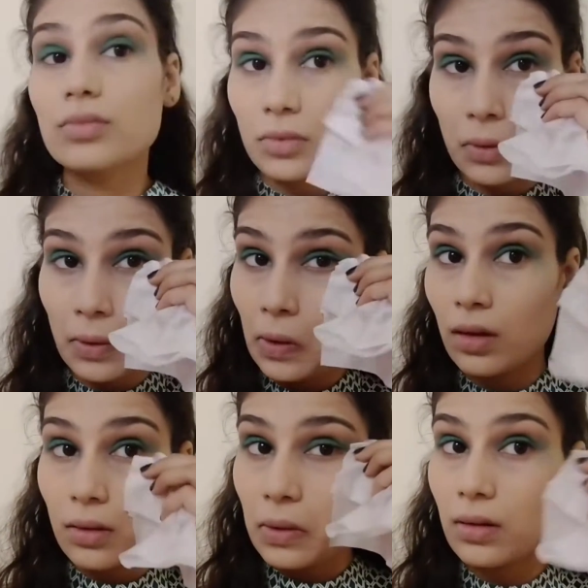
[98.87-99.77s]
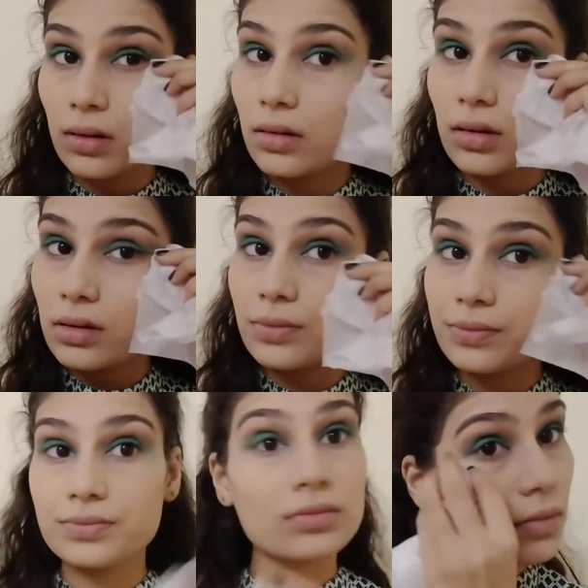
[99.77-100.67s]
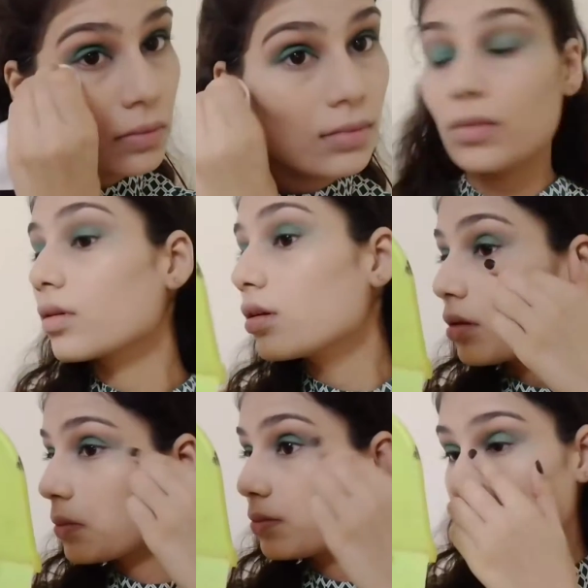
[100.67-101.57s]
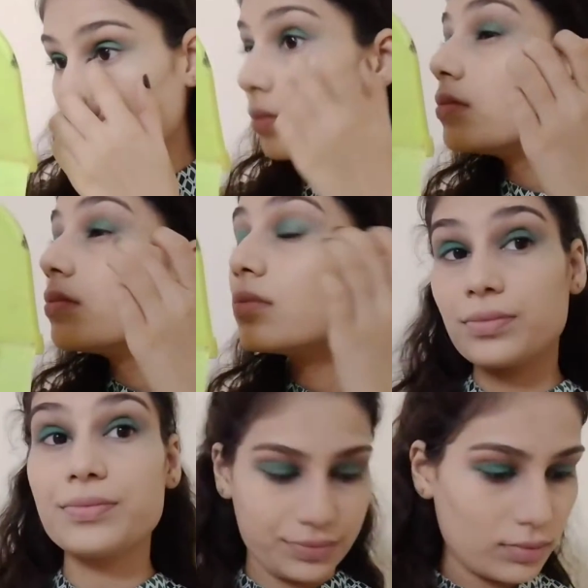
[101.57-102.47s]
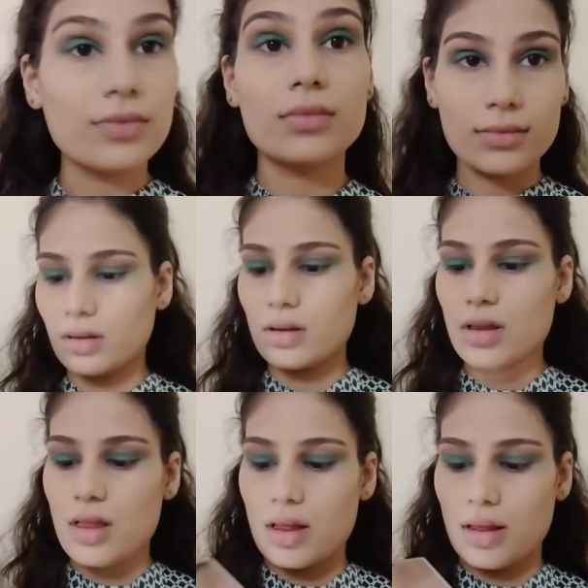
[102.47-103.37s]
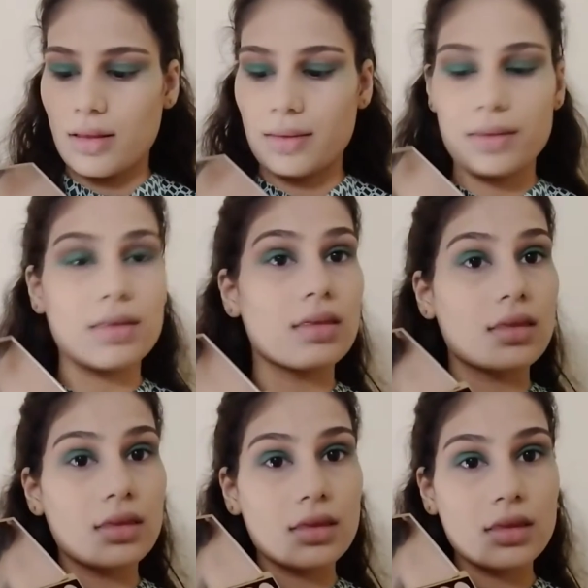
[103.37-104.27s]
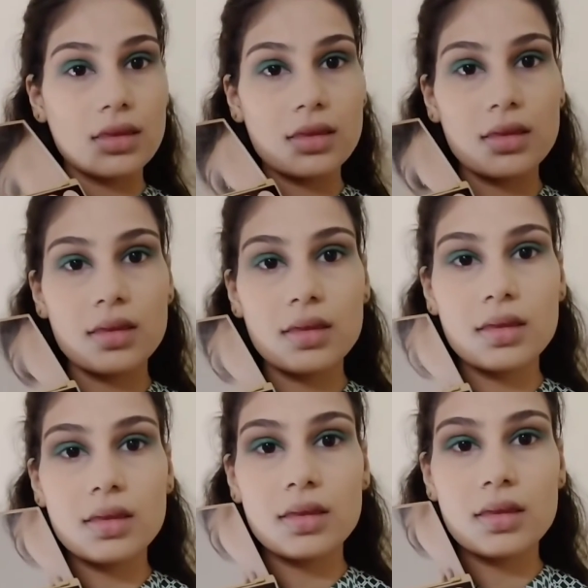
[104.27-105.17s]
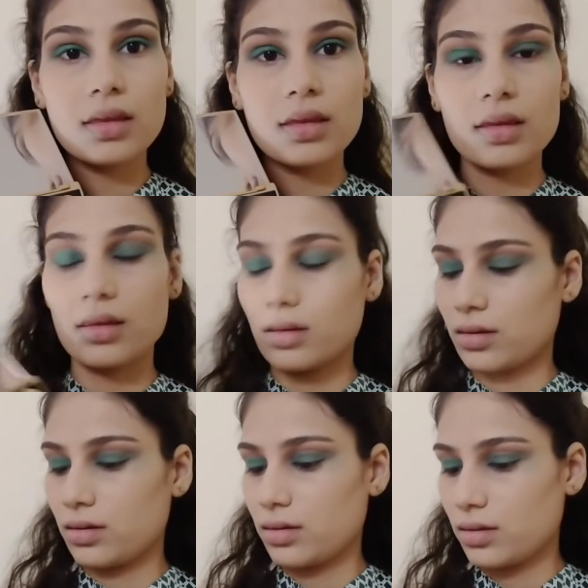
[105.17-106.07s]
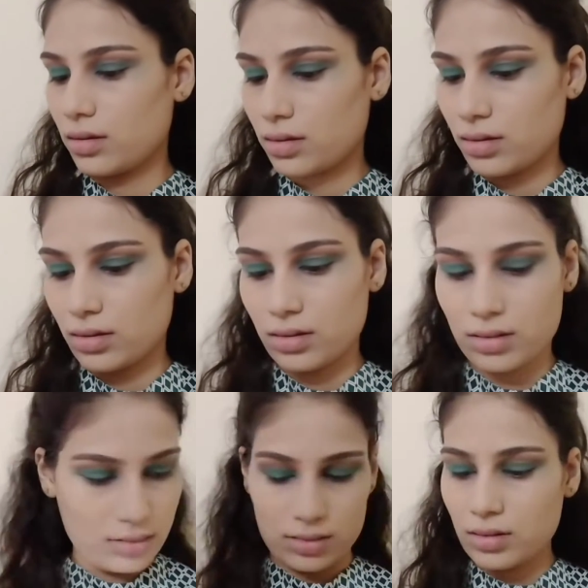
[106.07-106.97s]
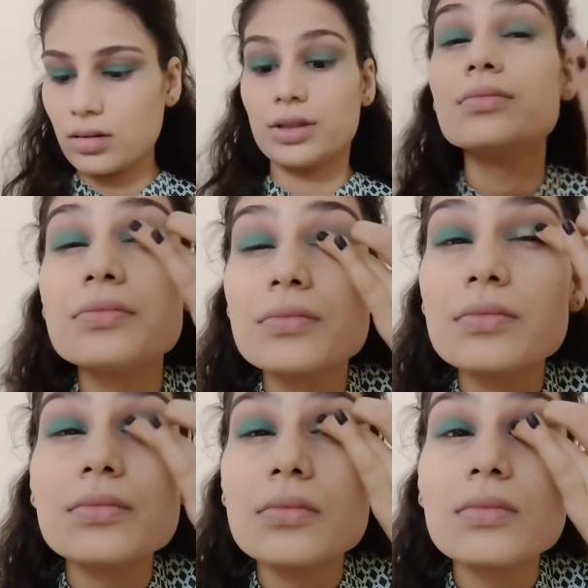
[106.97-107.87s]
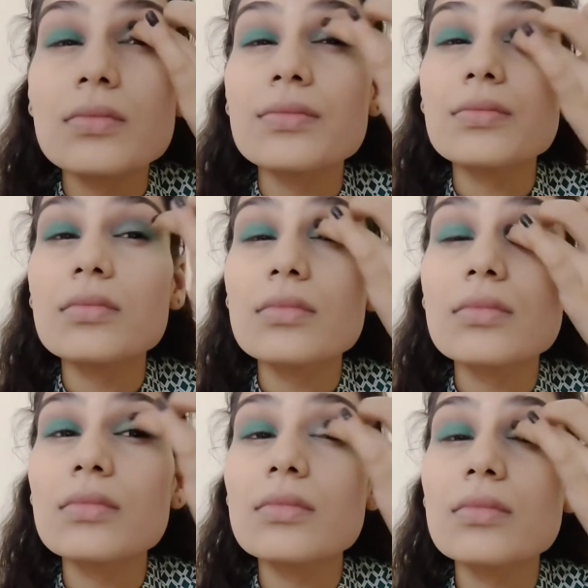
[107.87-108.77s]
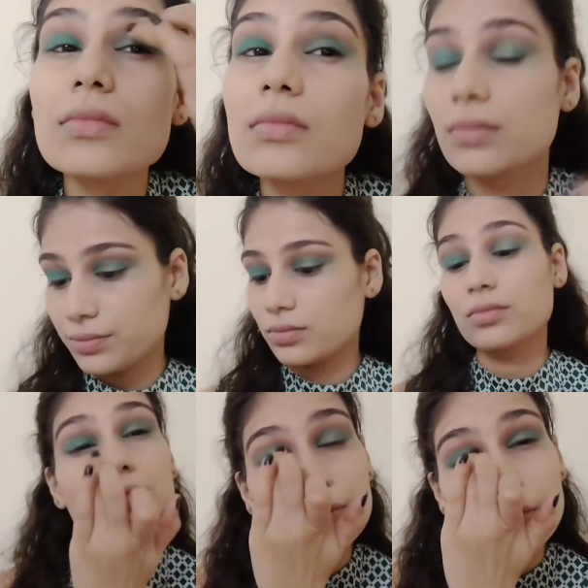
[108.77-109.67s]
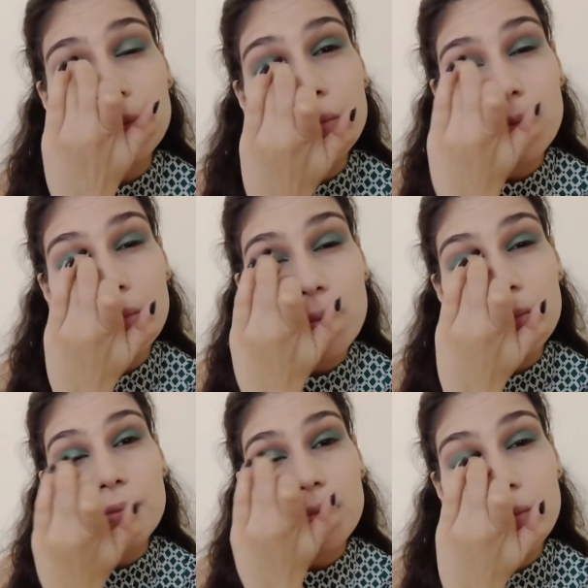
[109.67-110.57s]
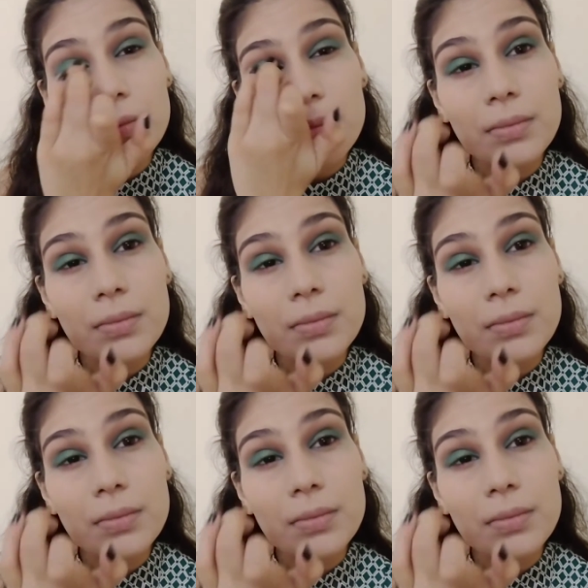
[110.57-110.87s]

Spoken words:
I'm taking wipes to wipe out the extras. For inner corners of my eye, I am using green glitter eyeshadow from Revolution palette and applying on my inner corners